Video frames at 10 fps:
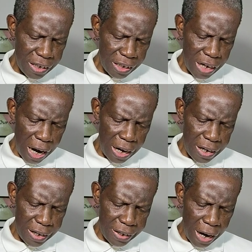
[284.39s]

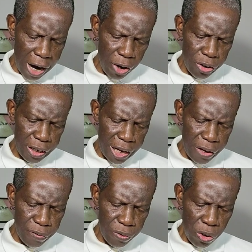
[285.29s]
shall thou
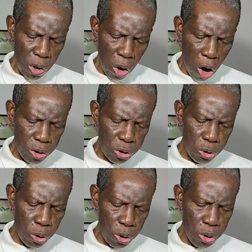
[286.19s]
give
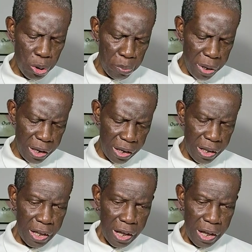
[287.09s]
unto me.